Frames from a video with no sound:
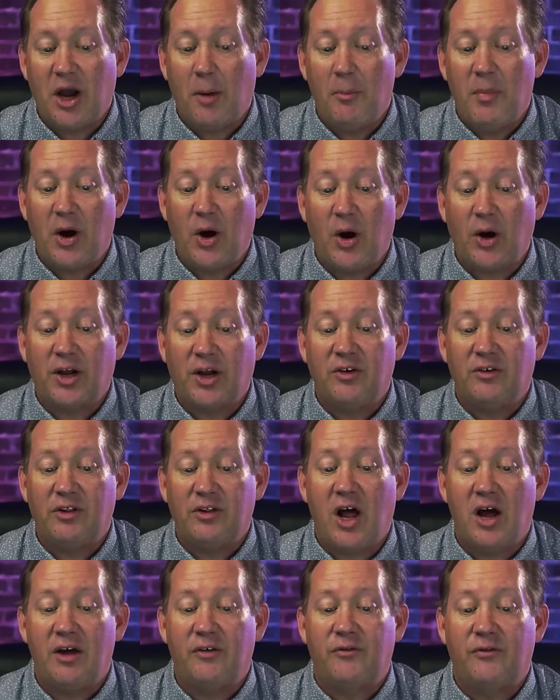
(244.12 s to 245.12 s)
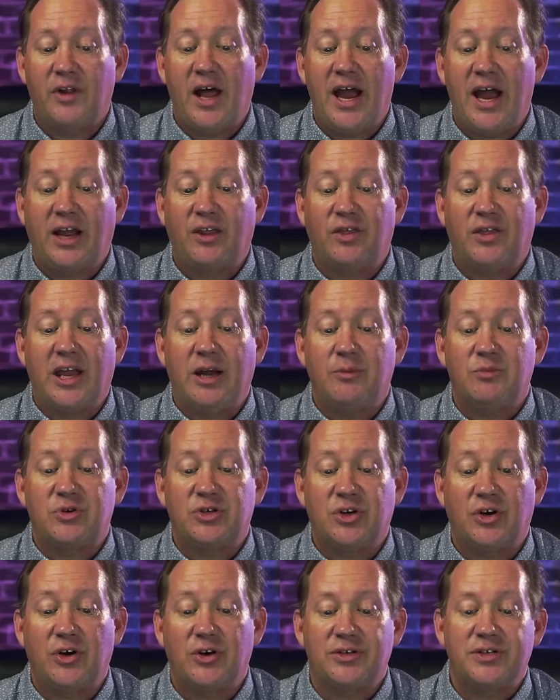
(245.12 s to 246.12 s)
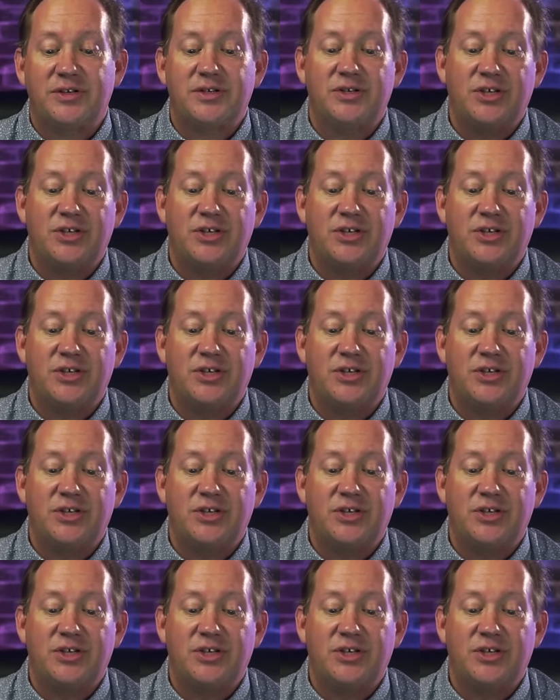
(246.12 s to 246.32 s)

American flag themed shirts,